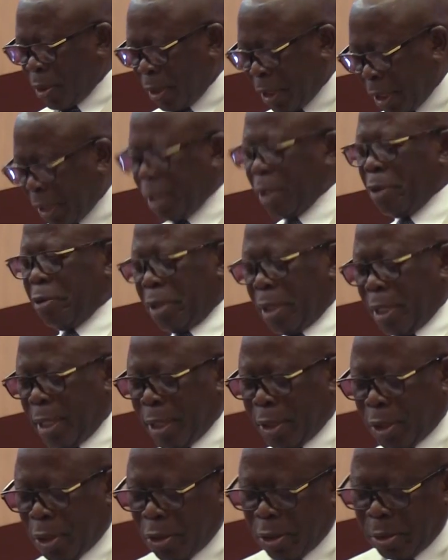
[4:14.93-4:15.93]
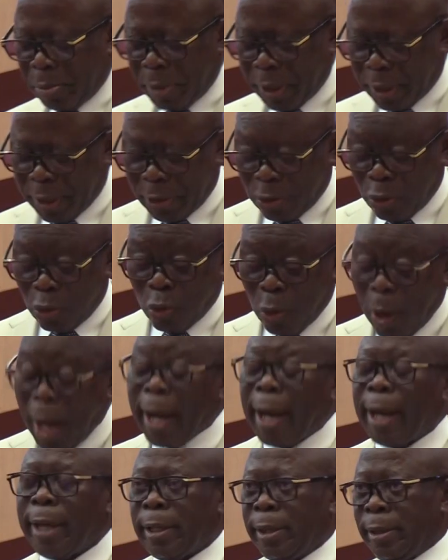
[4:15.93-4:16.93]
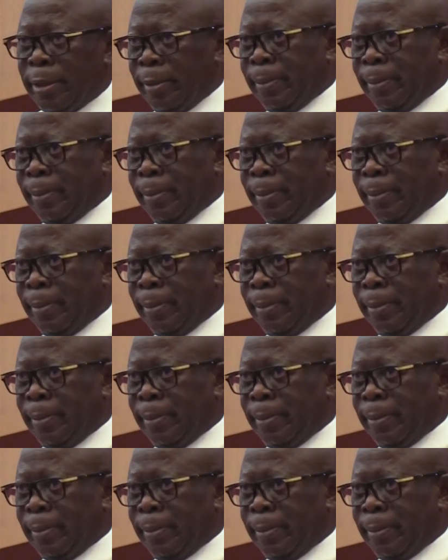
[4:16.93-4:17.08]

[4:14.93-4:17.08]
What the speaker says: distinguished Senator Mrs. Udwanga